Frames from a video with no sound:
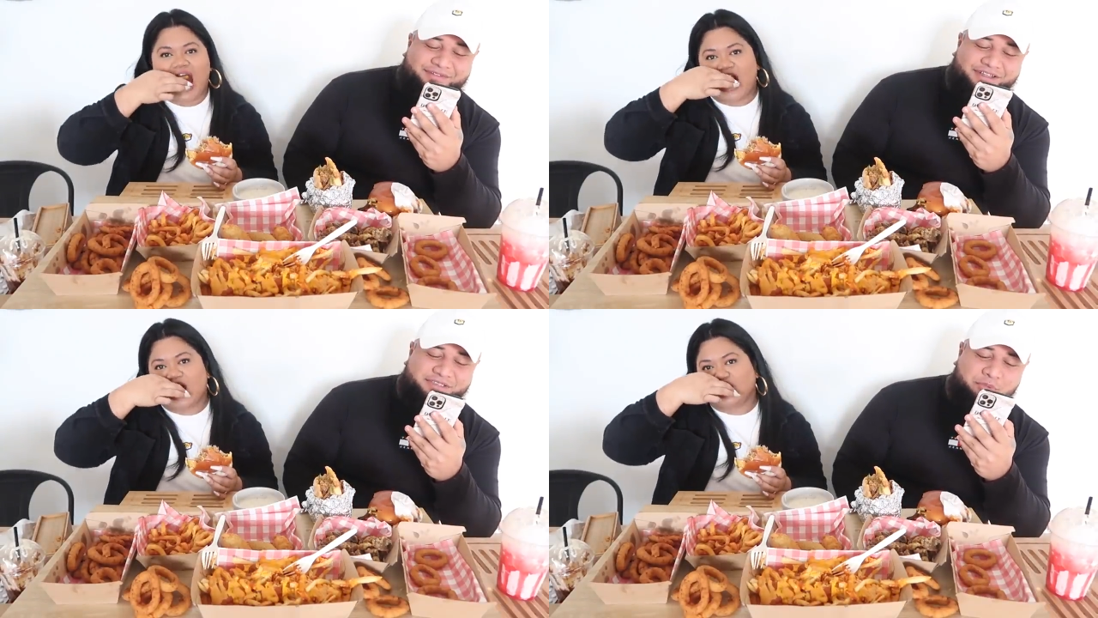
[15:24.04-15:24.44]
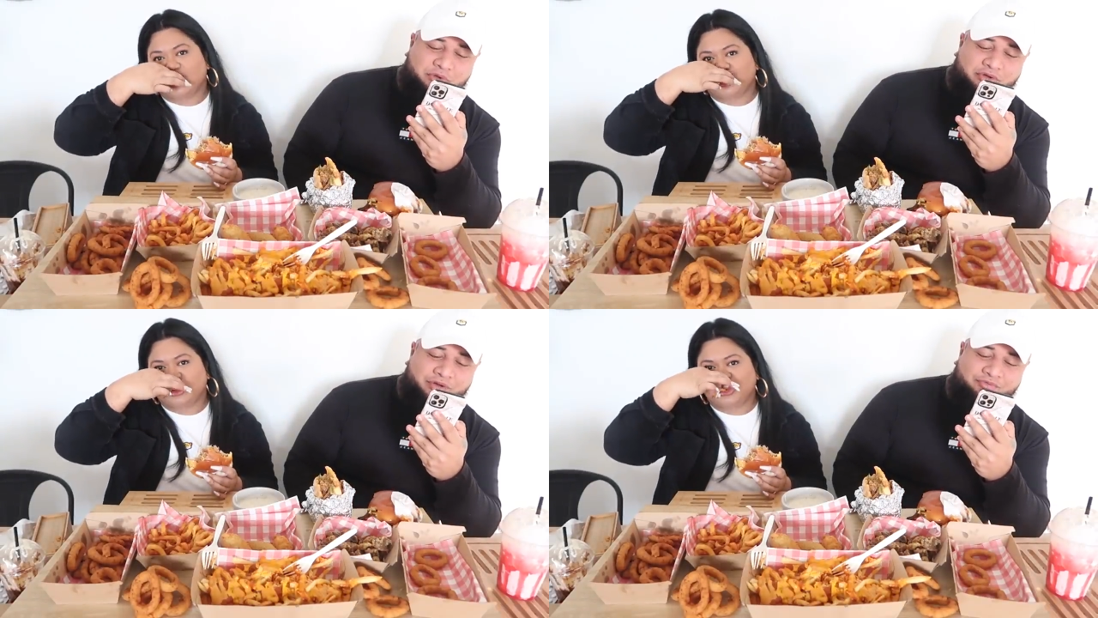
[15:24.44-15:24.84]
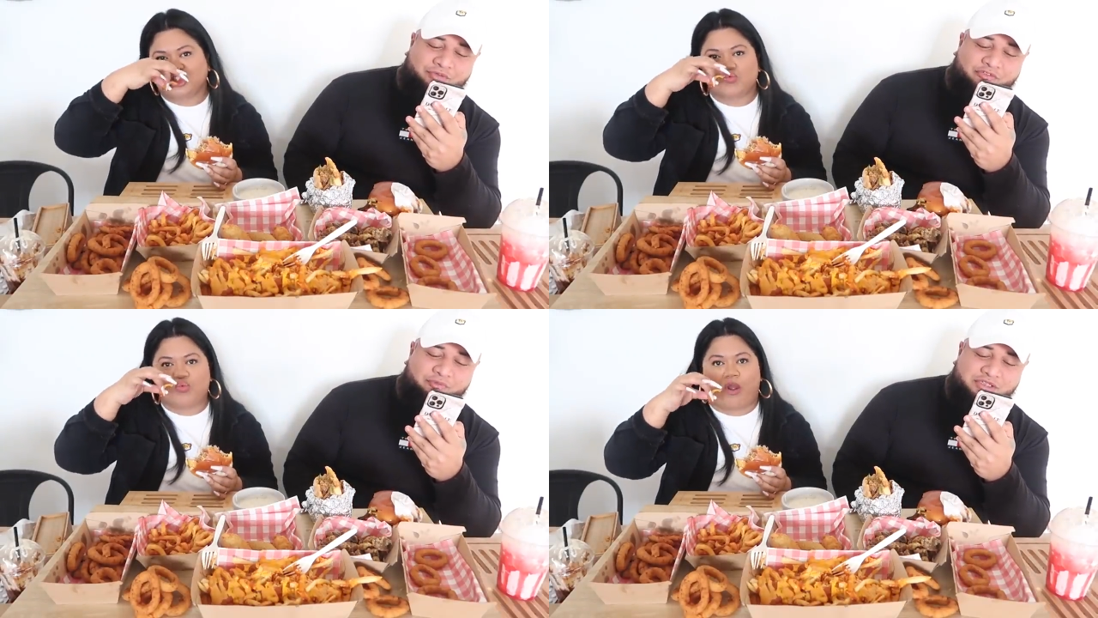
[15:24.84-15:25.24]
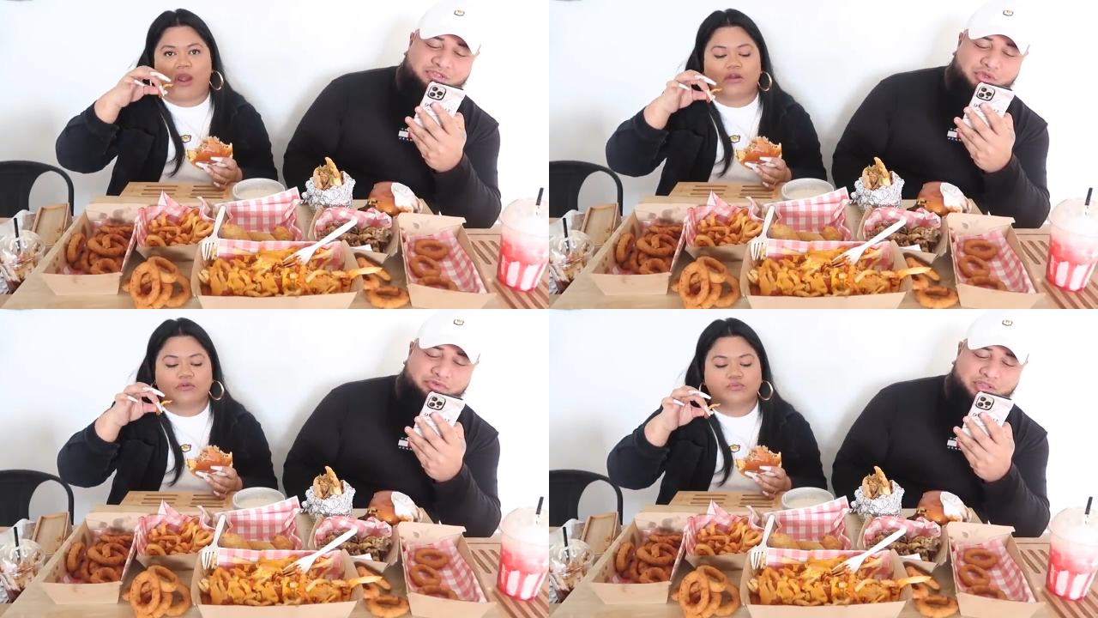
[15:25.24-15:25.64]
Speaker 1: there's more of, of my
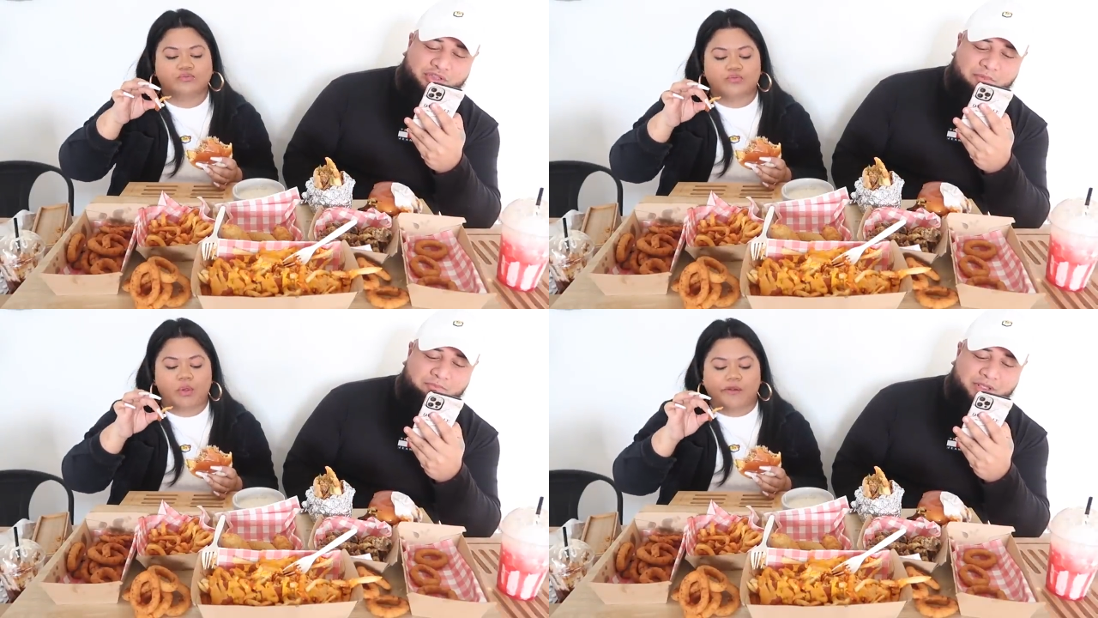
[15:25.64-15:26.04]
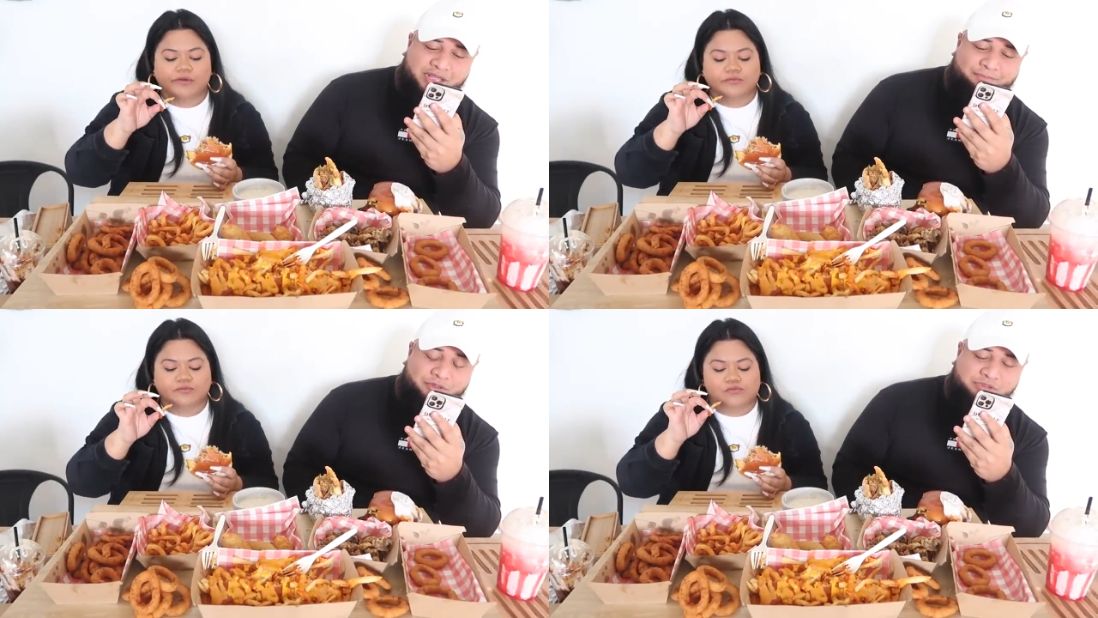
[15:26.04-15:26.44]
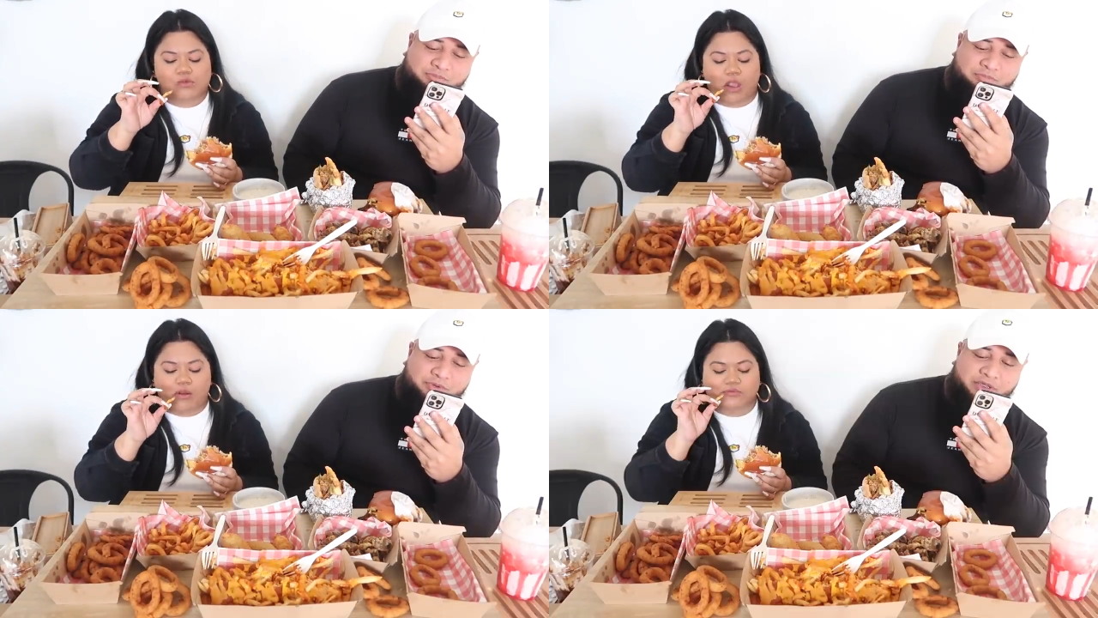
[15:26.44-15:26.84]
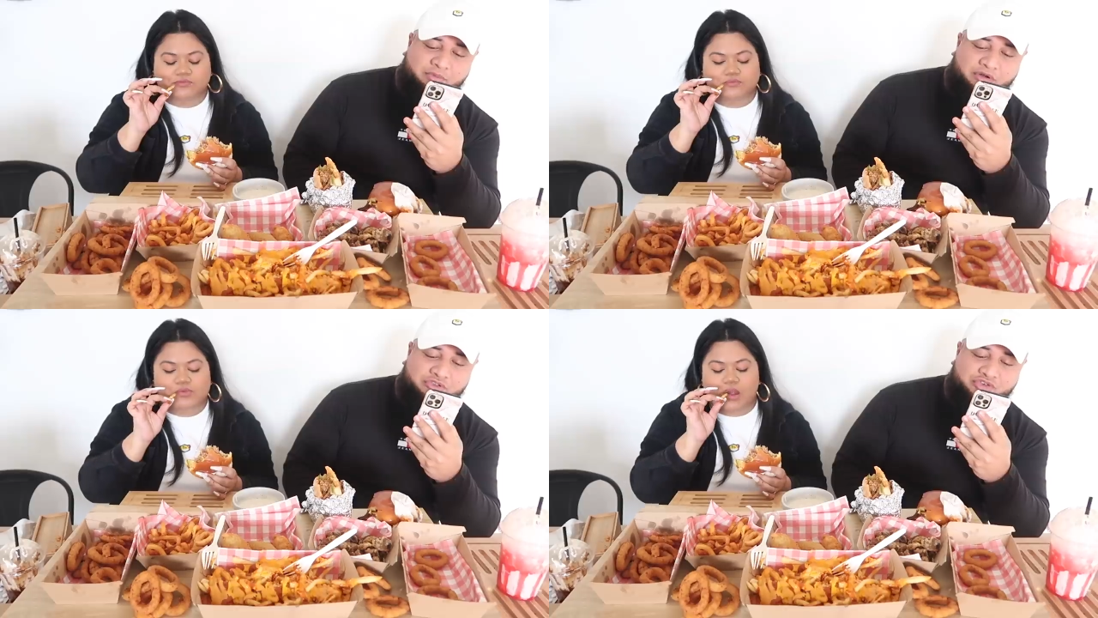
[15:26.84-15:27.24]
story. Don't pick up lost property
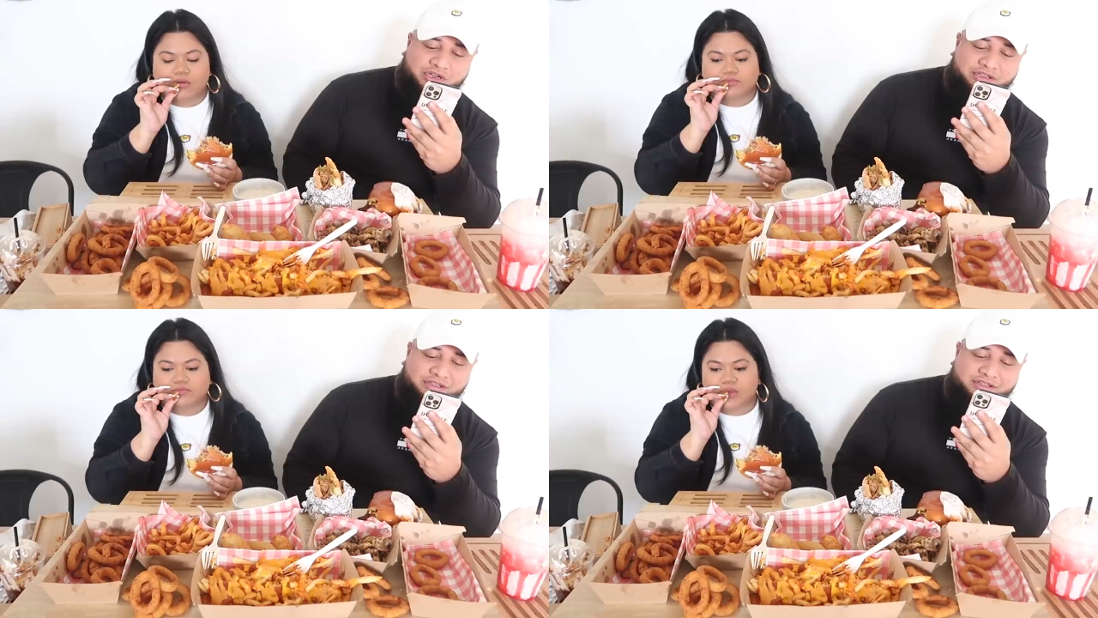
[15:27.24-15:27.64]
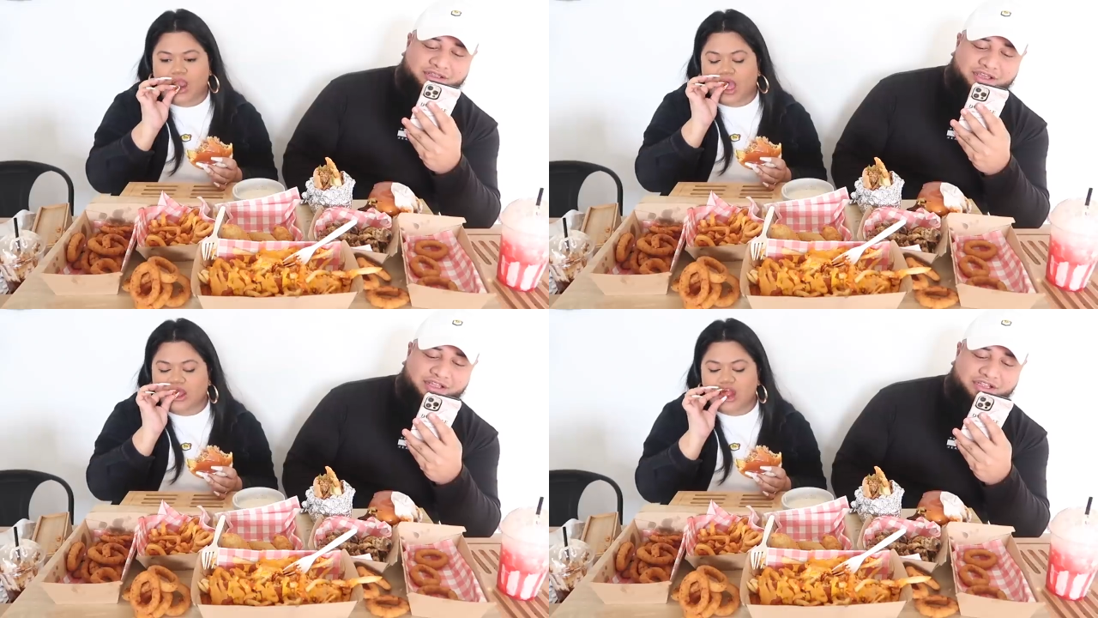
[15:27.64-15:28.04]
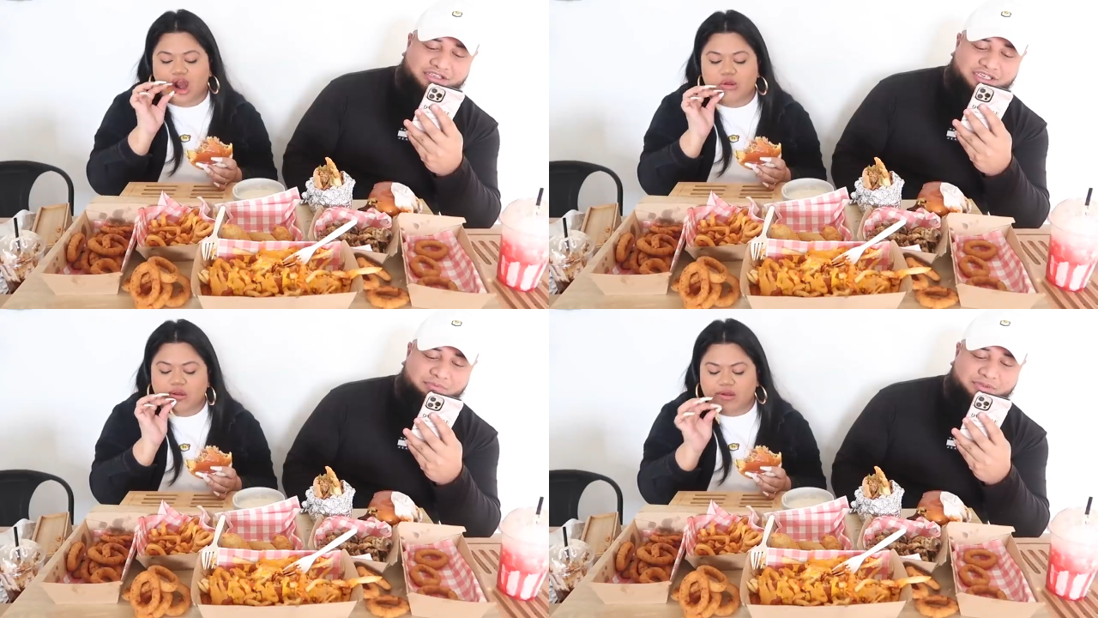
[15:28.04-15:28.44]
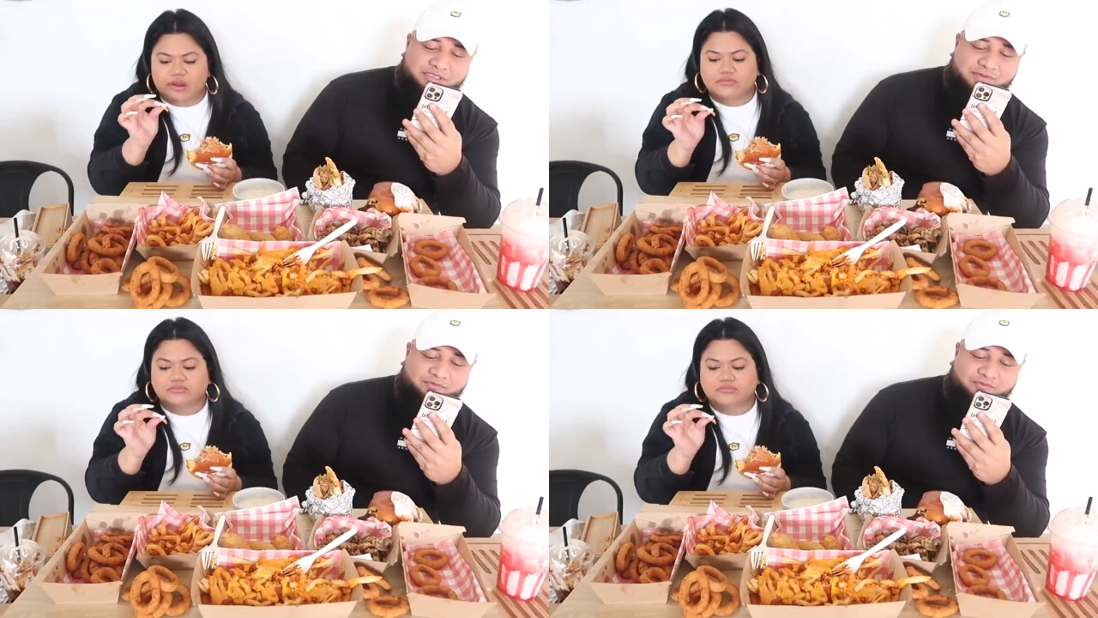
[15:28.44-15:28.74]
while drunk and don't jump into